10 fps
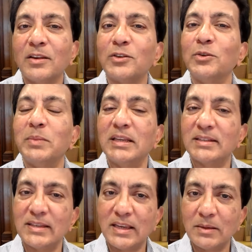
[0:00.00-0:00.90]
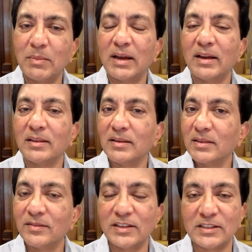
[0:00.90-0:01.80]
to be seen by
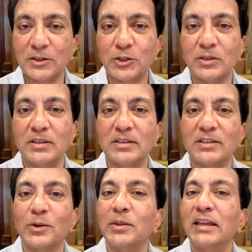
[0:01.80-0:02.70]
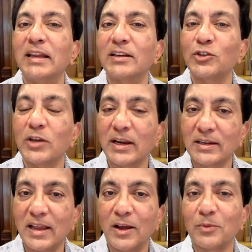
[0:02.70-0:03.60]
the physician so they get checked
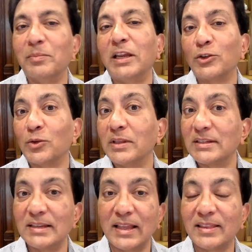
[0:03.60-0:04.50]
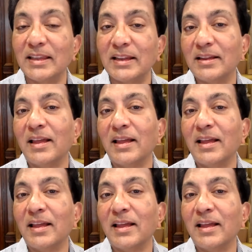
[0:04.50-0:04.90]
out, make sure there's nothing